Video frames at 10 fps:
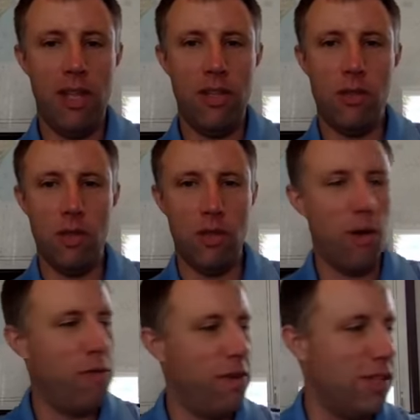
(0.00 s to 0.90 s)
This is the
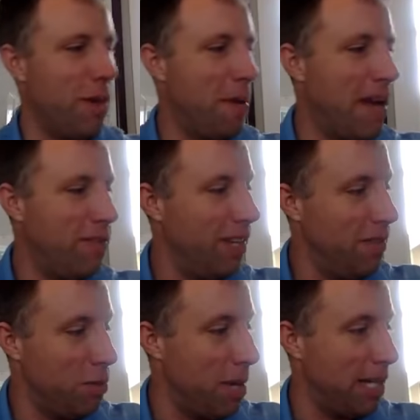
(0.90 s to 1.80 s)
trophy, so I'm going to have to
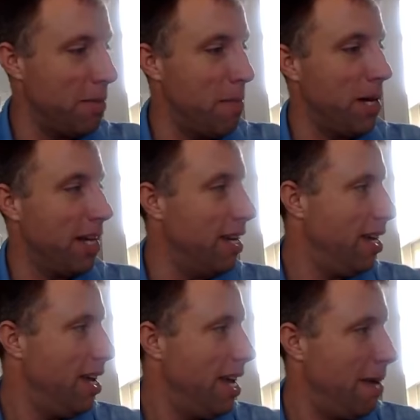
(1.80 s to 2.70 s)
give this back to my buddy
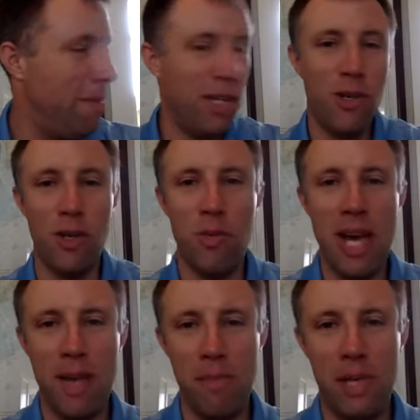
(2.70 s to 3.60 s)
and make sure it's
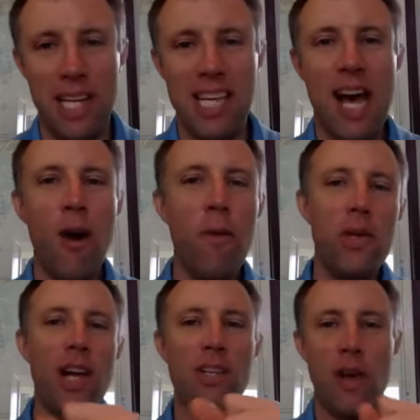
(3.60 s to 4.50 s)
back in place. I
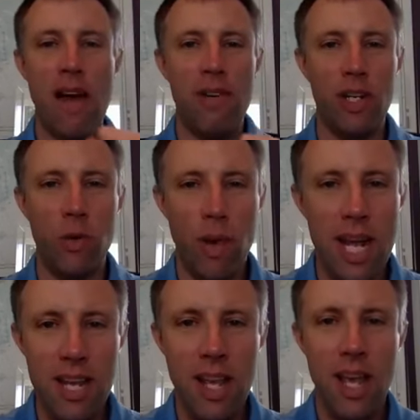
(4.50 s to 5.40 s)
hope you guys are having a
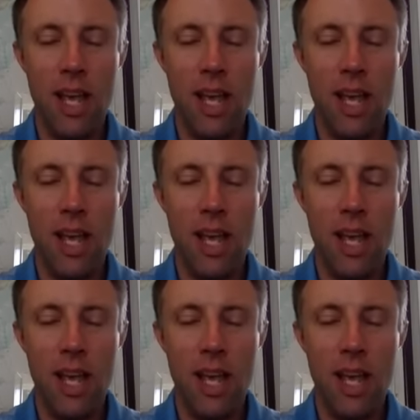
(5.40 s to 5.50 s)
great